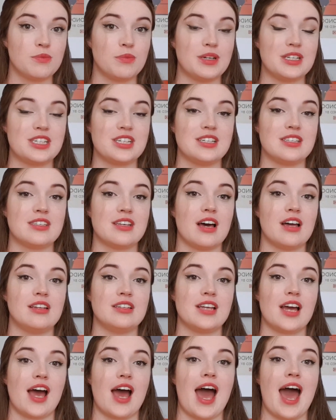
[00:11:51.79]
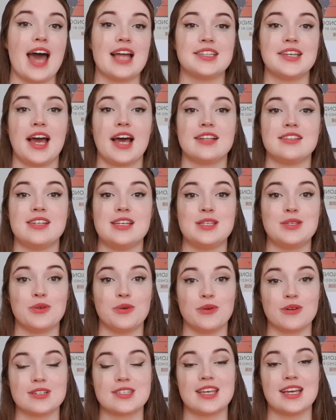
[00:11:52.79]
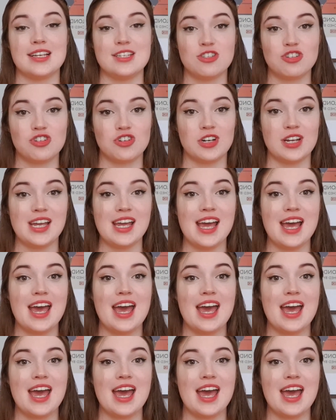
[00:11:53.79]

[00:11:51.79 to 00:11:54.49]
which is under @HattieTalksHistory.